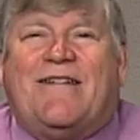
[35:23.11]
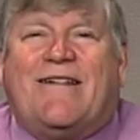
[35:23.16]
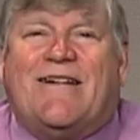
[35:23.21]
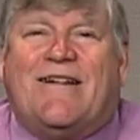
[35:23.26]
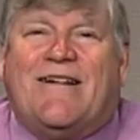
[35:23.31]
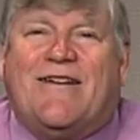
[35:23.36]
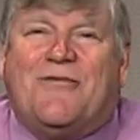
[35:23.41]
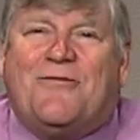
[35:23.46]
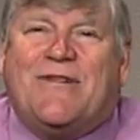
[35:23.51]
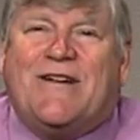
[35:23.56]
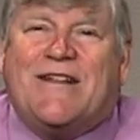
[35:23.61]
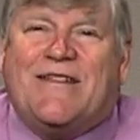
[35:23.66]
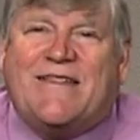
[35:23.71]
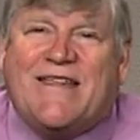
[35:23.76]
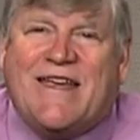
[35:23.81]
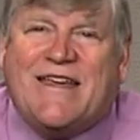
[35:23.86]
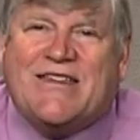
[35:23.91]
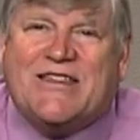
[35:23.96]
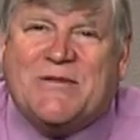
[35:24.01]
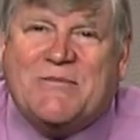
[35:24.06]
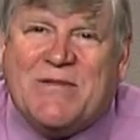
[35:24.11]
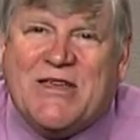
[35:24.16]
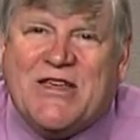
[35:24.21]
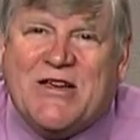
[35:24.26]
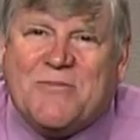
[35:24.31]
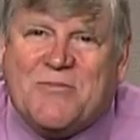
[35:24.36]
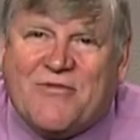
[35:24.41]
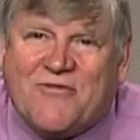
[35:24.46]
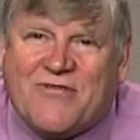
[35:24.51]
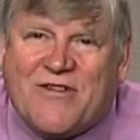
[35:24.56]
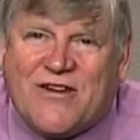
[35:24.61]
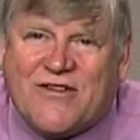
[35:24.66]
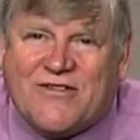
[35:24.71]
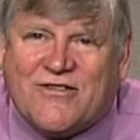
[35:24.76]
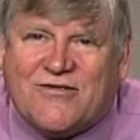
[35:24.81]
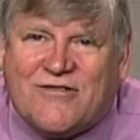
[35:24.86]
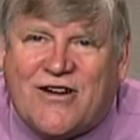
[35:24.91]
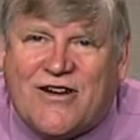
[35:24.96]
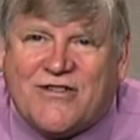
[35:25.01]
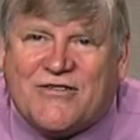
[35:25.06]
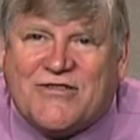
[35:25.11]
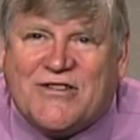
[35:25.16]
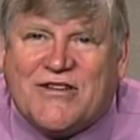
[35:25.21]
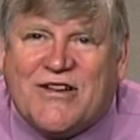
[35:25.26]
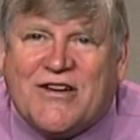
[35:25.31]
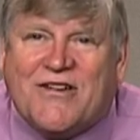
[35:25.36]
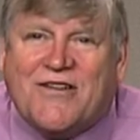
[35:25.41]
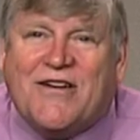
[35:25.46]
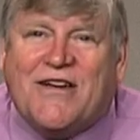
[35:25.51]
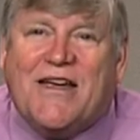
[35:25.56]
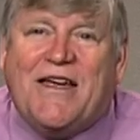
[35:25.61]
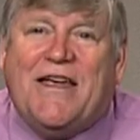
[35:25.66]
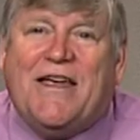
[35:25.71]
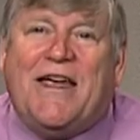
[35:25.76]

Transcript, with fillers: uh, what it takes to be a professional auctioneer.